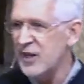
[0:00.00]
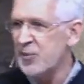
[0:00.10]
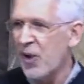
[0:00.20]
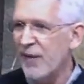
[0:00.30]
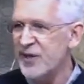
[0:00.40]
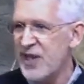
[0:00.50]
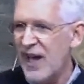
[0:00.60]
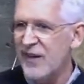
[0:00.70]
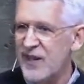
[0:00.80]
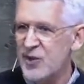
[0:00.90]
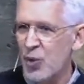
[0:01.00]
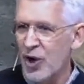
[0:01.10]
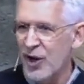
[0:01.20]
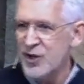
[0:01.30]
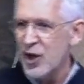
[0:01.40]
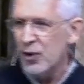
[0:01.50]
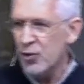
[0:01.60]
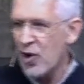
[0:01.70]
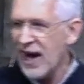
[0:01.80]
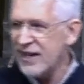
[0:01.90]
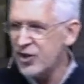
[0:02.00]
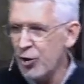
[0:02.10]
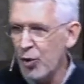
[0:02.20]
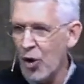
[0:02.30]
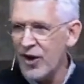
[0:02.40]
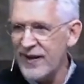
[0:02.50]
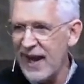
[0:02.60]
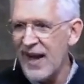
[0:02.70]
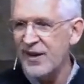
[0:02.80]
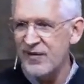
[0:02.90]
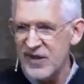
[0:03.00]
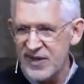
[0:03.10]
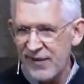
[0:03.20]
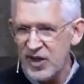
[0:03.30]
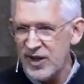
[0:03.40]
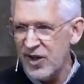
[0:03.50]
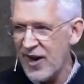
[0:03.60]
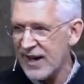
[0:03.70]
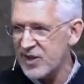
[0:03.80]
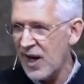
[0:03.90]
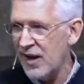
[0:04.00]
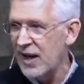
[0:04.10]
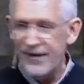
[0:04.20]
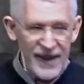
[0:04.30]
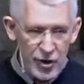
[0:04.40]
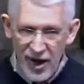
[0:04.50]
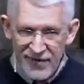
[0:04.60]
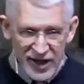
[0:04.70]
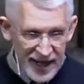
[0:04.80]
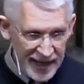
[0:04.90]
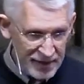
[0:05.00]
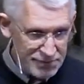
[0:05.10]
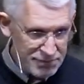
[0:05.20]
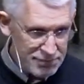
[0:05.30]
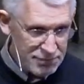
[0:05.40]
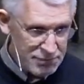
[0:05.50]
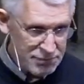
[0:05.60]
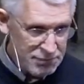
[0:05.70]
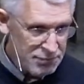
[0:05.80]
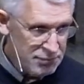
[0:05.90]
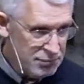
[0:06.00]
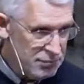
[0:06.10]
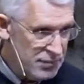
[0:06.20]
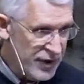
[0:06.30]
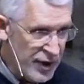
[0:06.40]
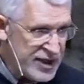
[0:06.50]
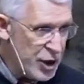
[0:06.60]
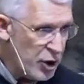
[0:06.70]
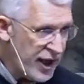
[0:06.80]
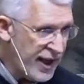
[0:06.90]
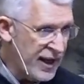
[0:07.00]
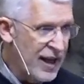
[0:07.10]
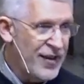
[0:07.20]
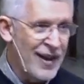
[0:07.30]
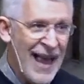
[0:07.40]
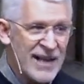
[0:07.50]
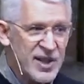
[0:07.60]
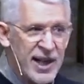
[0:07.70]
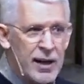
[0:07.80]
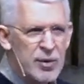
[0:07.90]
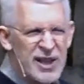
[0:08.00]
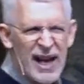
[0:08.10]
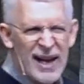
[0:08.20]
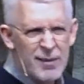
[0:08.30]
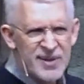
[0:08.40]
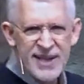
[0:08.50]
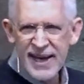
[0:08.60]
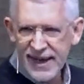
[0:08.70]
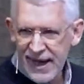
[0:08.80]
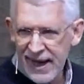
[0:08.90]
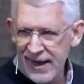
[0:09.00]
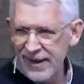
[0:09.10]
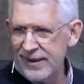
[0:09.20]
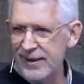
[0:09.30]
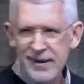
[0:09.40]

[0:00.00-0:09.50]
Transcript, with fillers: is prophesying these words right toward the end of the 70 year exile. They don't have a king. There is no king. The last king was a guy named Zedekiah,